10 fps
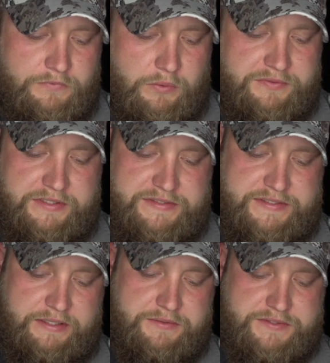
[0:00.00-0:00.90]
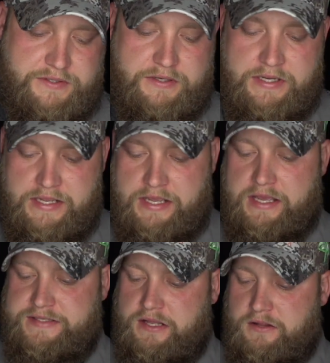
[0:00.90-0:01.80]
with the extinguisher
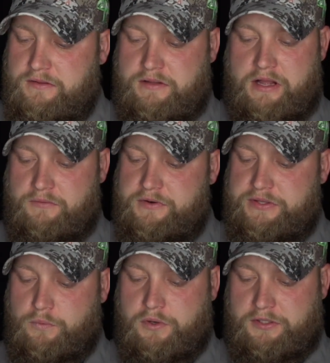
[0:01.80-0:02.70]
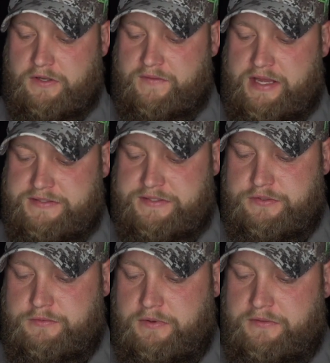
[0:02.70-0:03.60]
is I'll, I'll really work on that
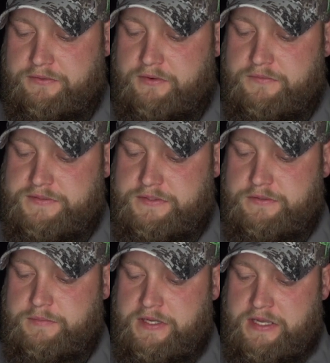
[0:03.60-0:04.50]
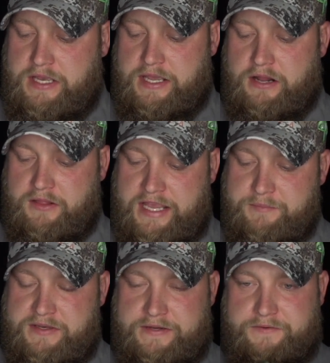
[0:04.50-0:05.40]
tube, on the throat tube, and I'll
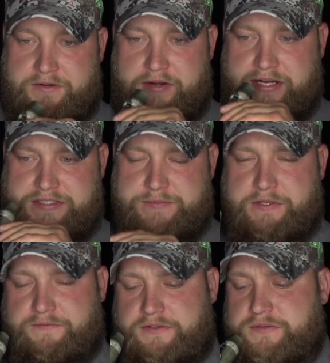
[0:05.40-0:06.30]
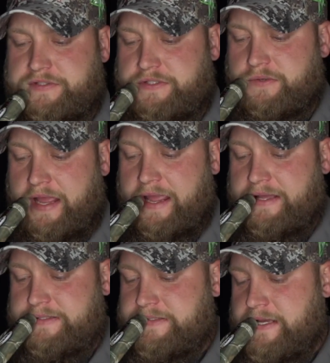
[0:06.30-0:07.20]
aim at different directions. But if you use two
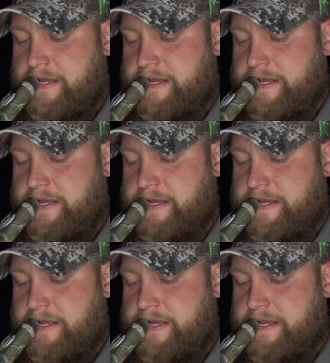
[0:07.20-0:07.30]
hands,